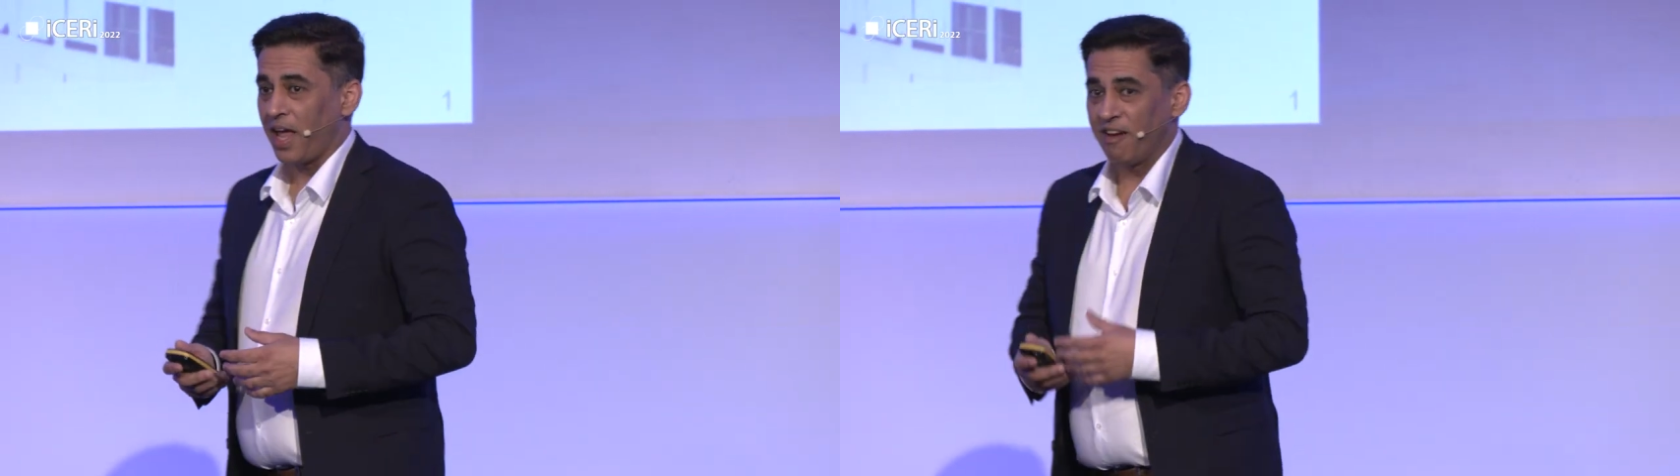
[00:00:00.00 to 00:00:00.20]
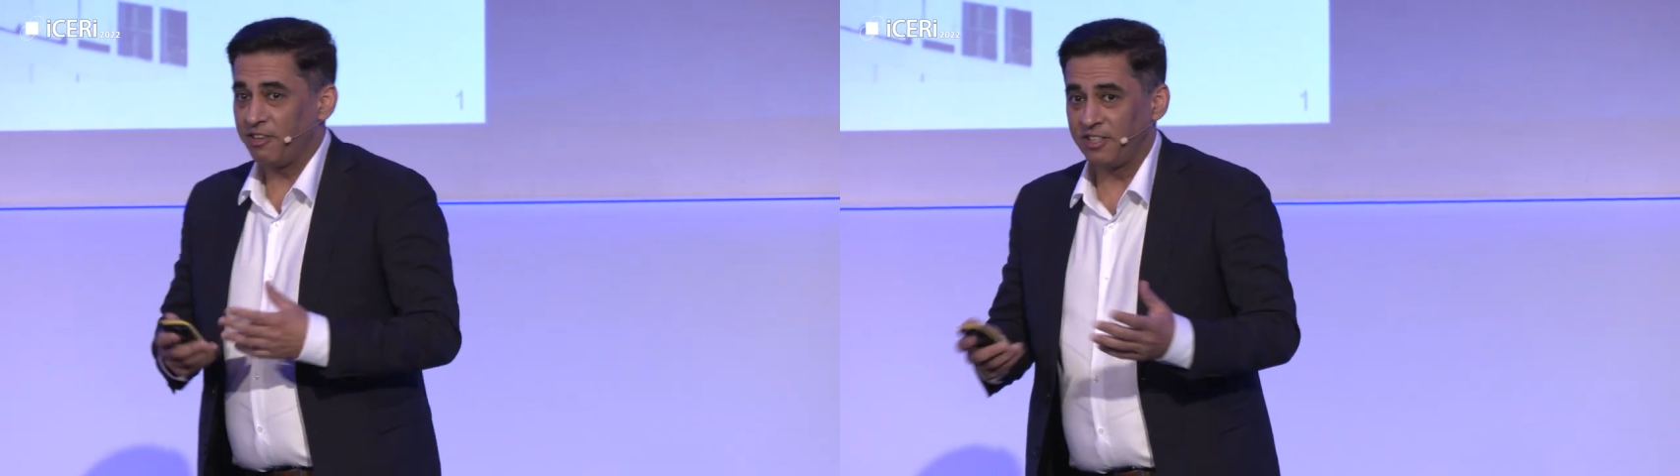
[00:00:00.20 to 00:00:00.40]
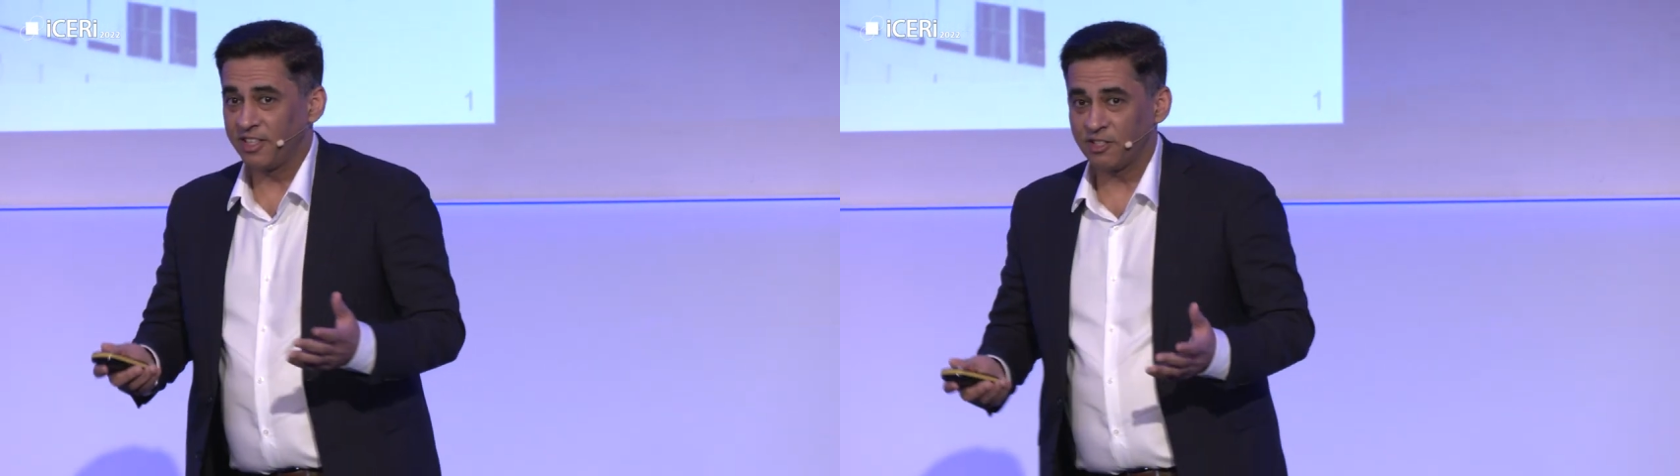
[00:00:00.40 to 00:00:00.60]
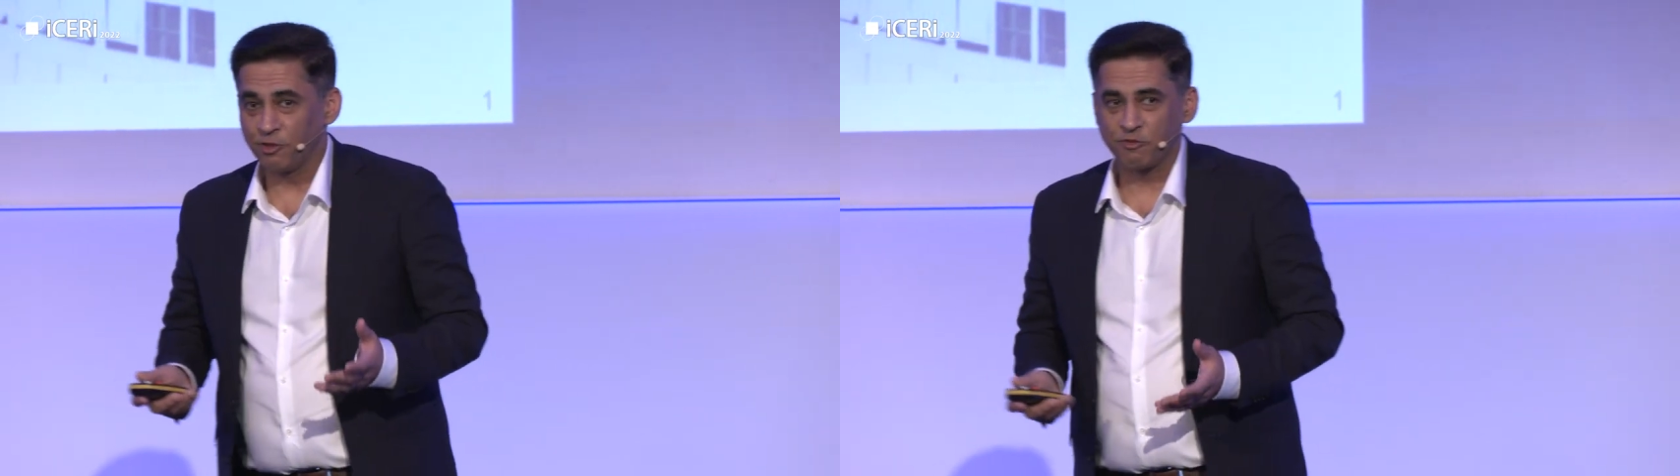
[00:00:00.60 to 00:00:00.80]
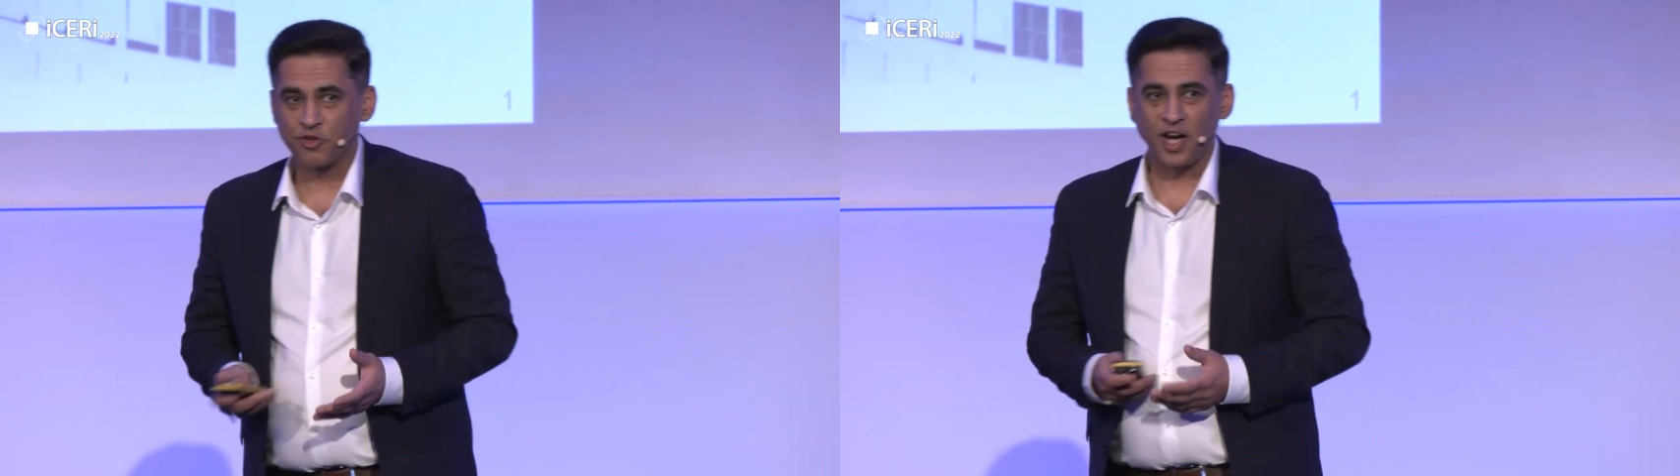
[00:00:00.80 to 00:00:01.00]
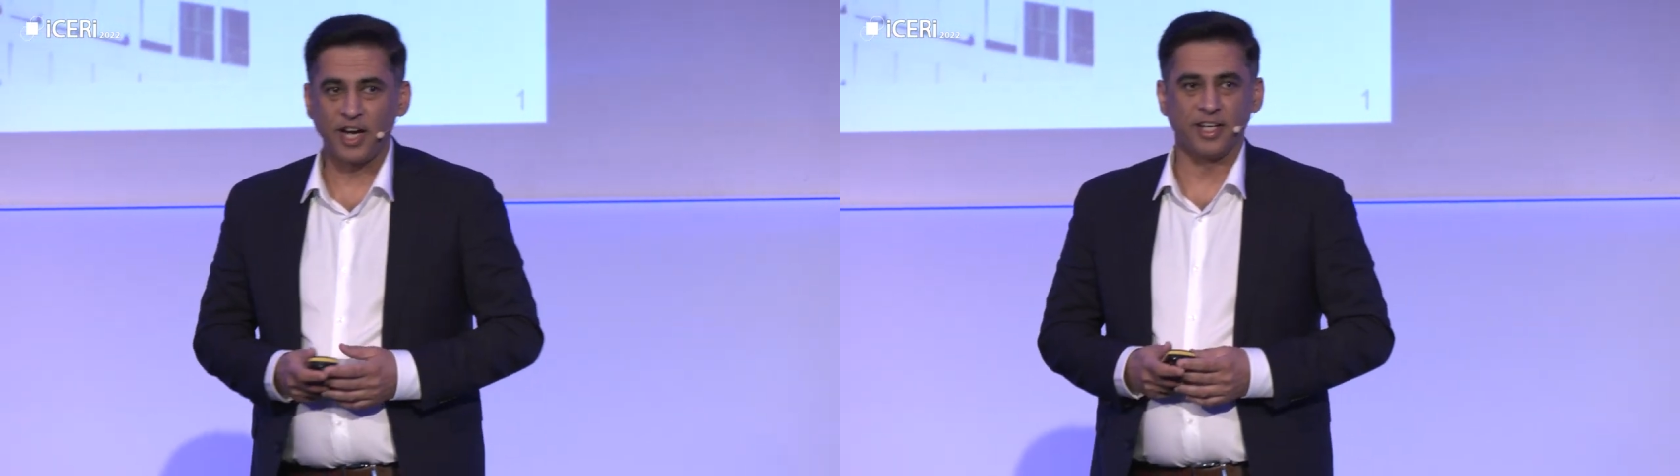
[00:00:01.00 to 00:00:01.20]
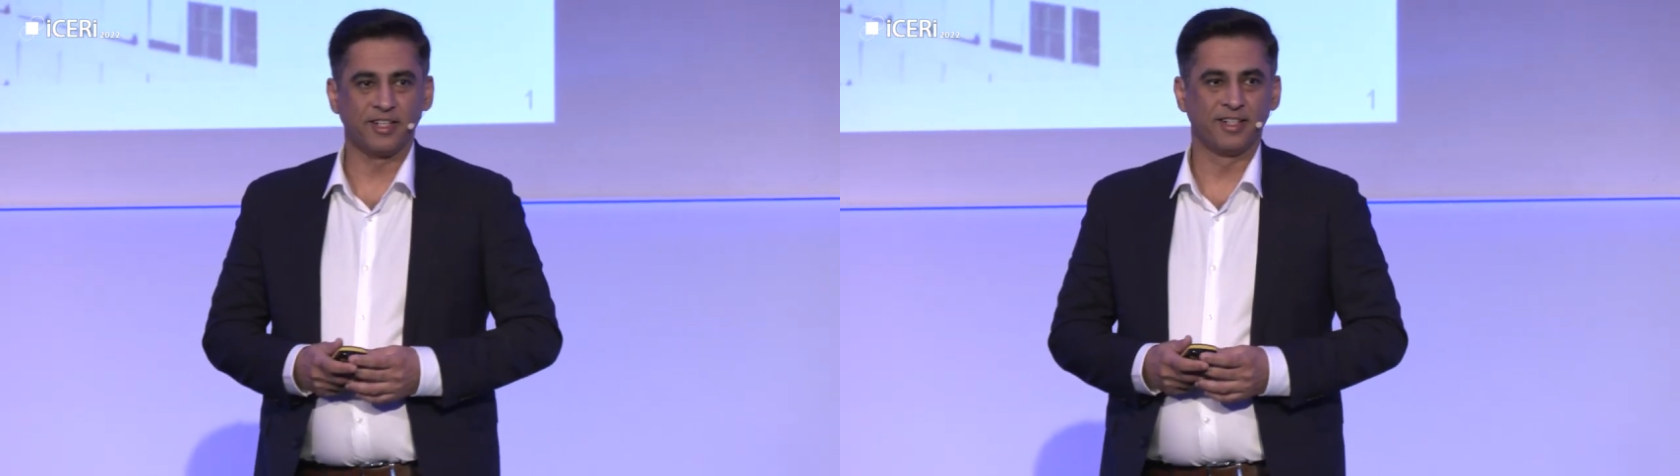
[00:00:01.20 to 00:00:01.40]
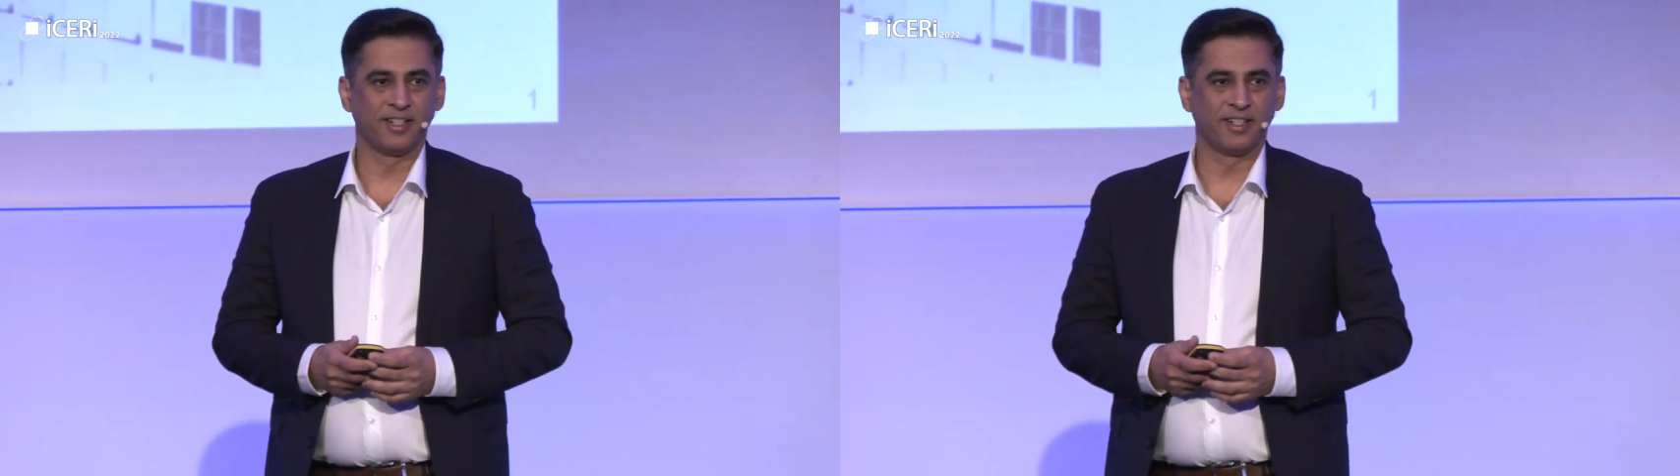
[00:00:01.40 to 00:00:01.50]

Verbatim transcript: everything that you've tried